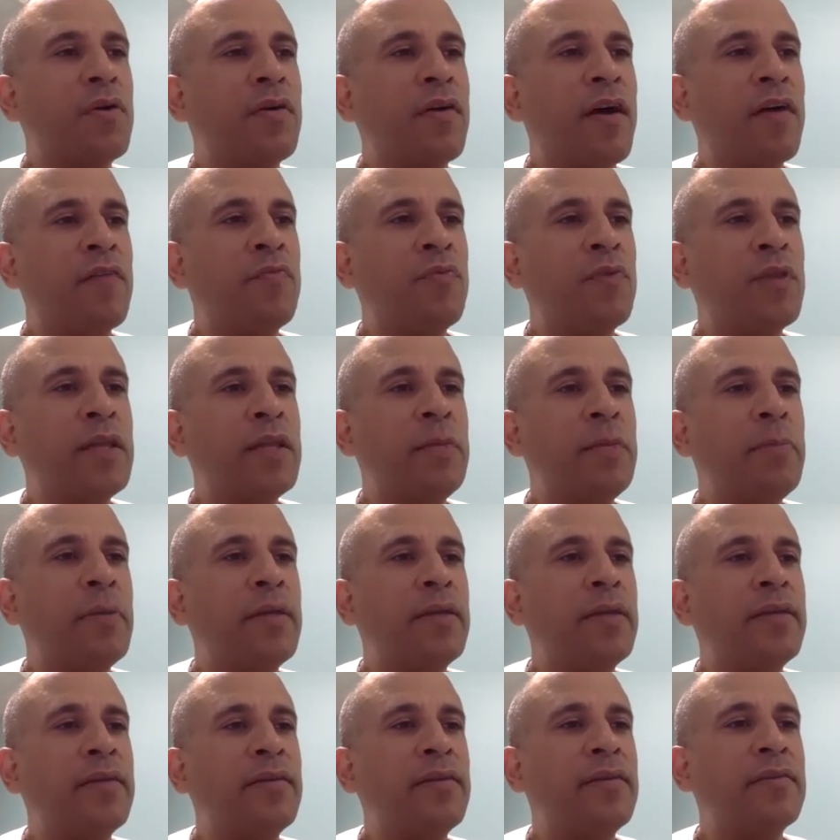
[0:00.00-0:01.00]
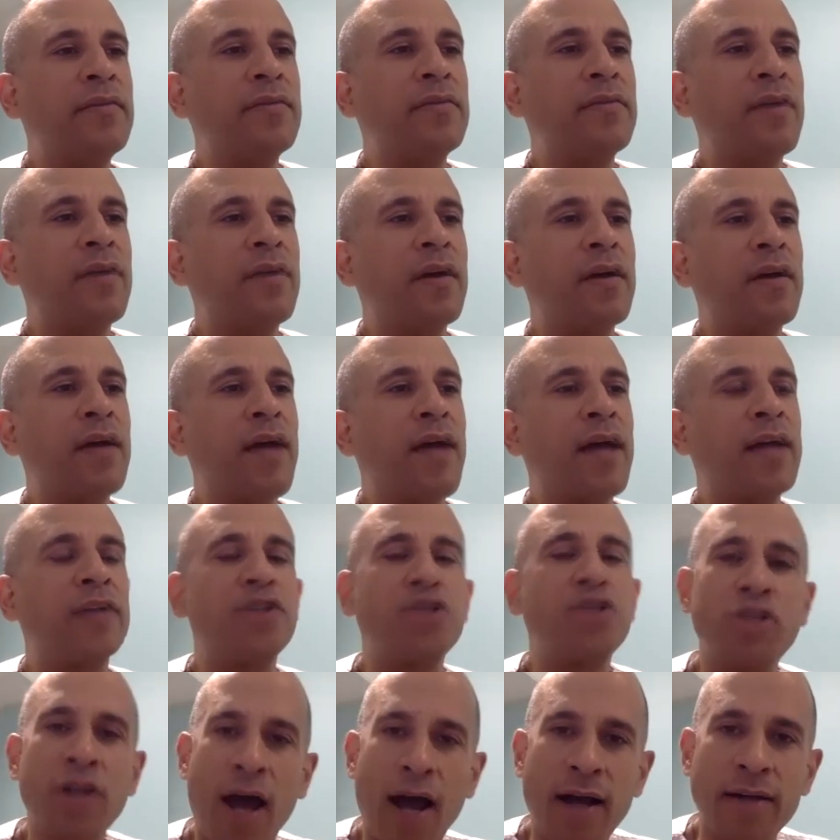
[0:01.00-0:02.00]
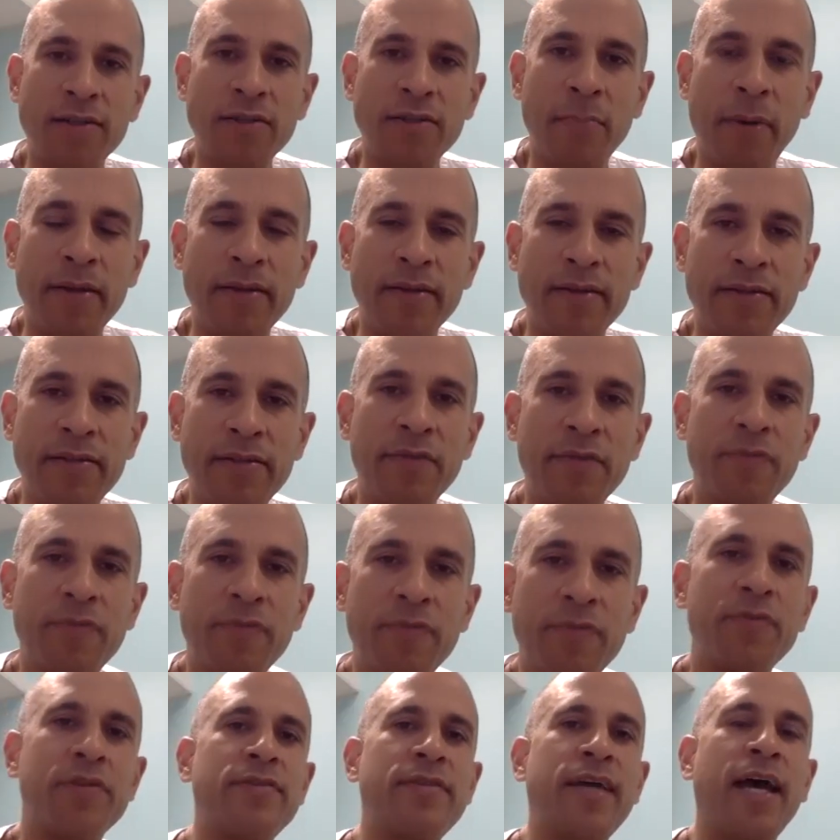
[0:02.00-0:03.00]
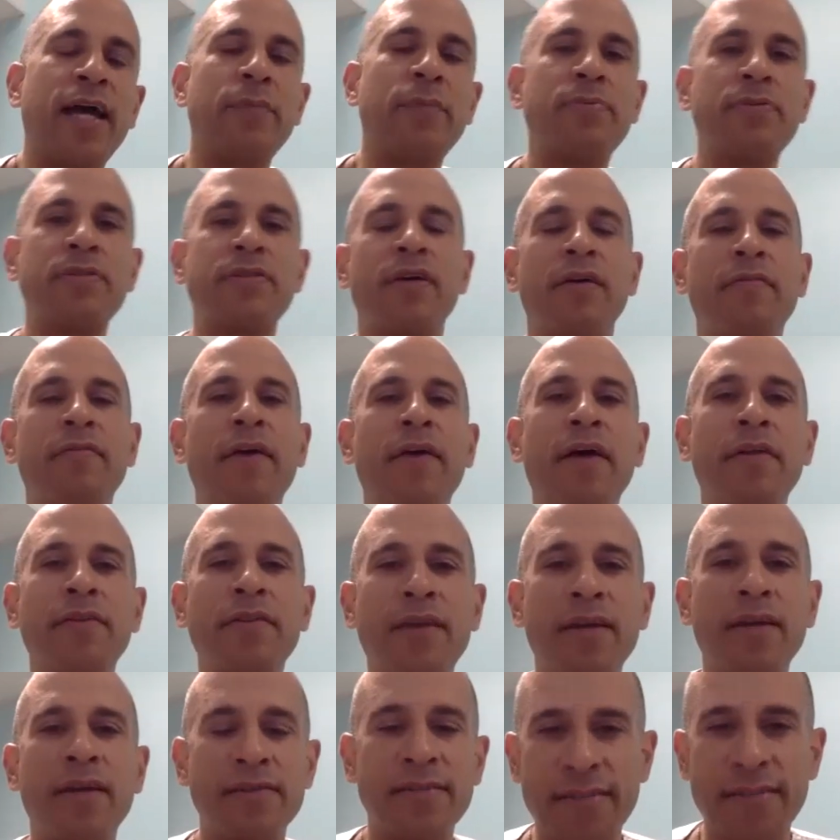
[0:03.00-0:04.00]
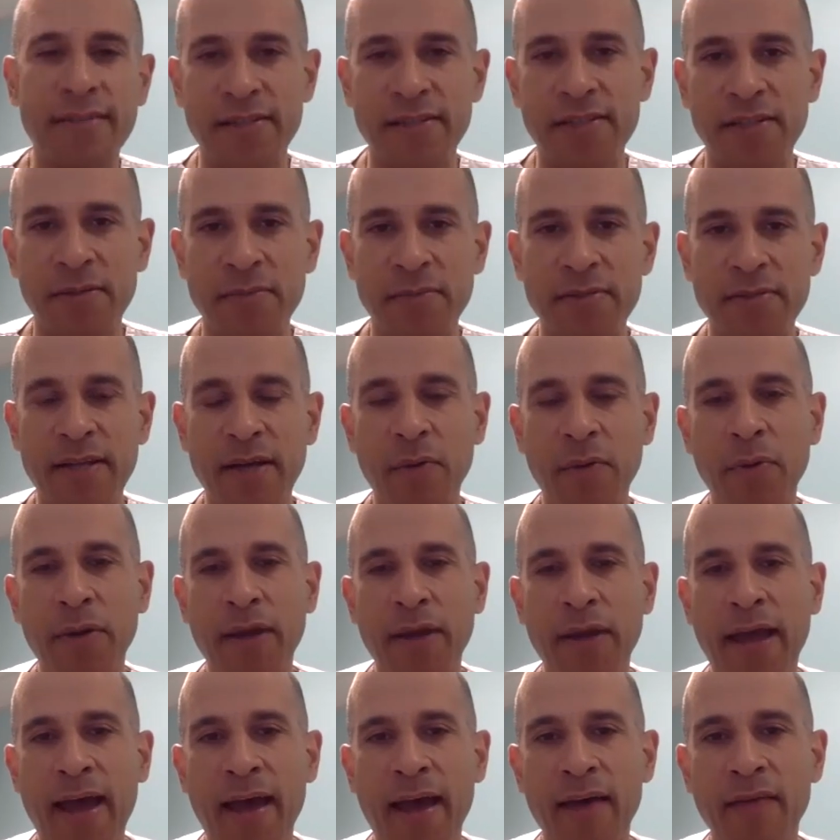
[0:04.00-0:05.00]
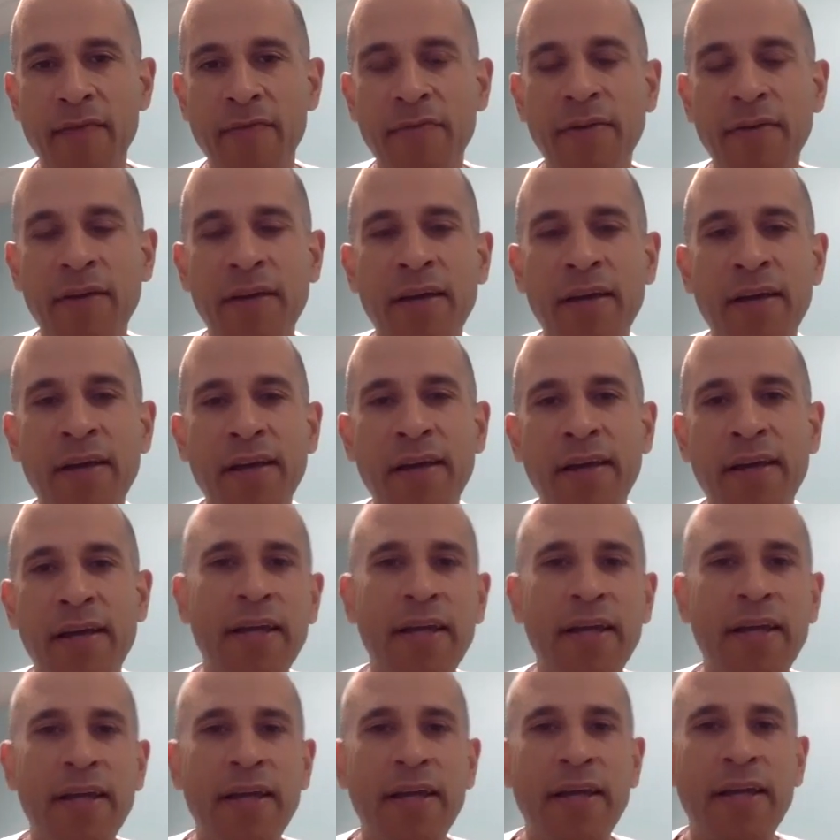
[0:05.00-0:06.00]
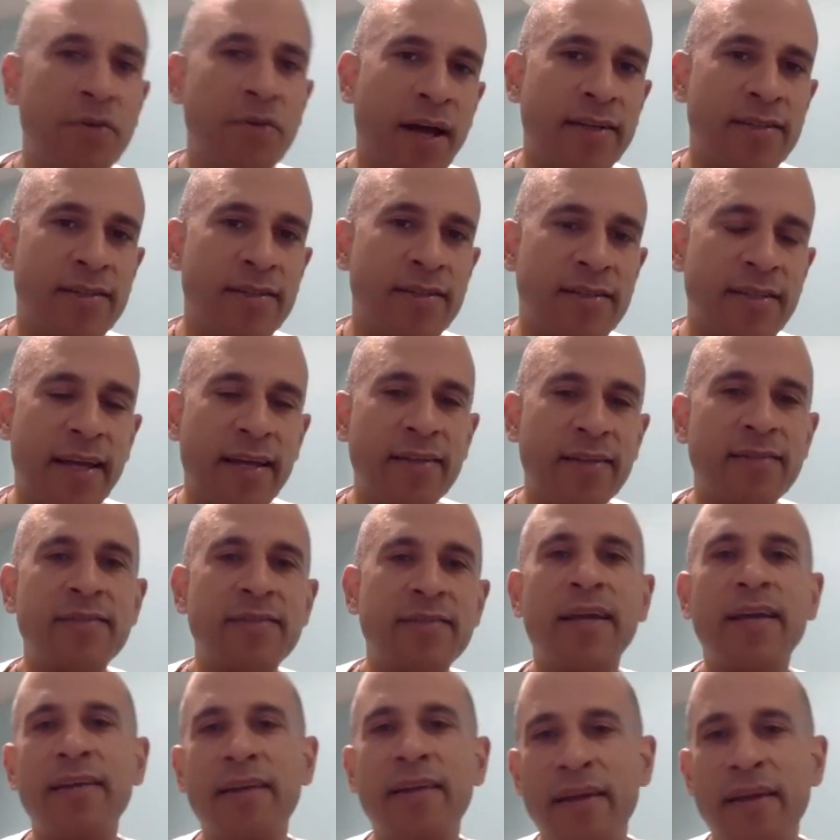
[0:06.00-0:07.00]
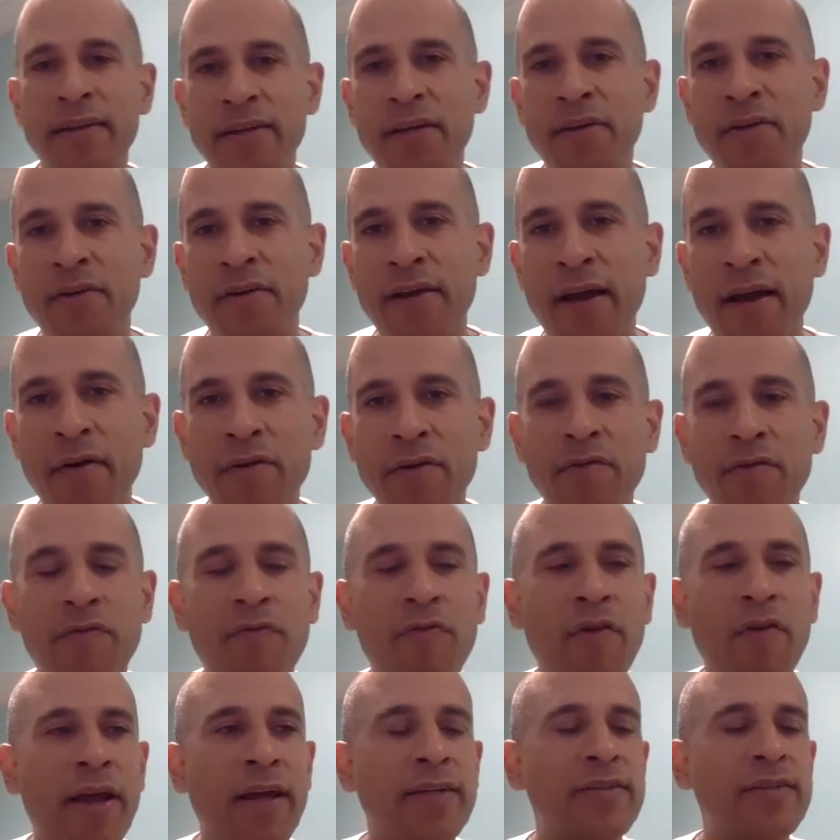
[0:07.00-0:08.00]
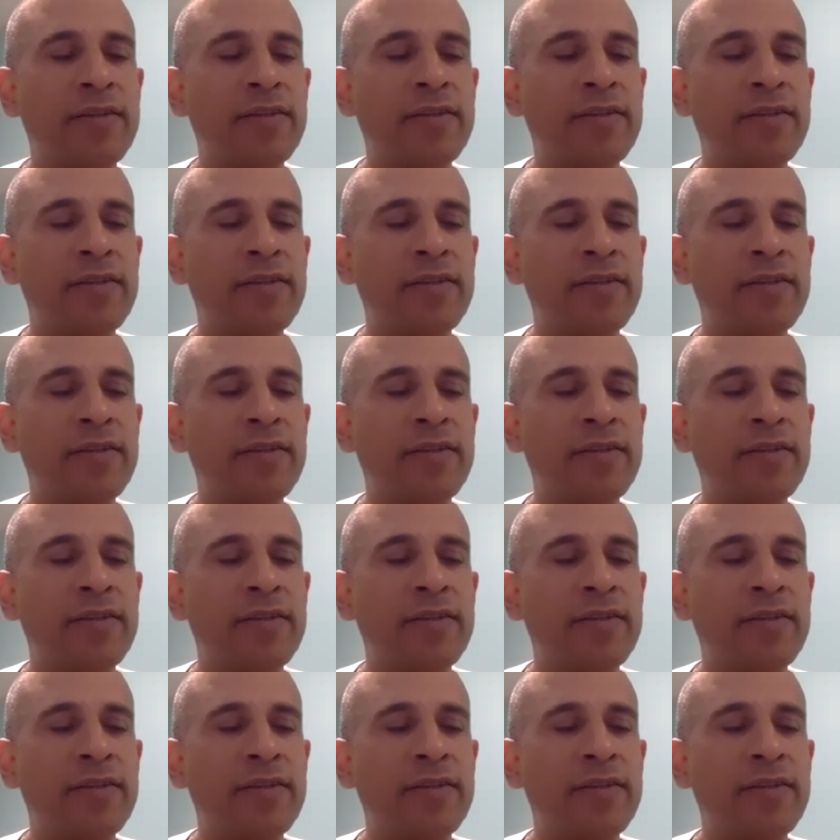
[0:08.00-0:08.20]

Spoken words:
I've really been kind of shocked by the different types of healthcare systems that we have in the United States and here now in France.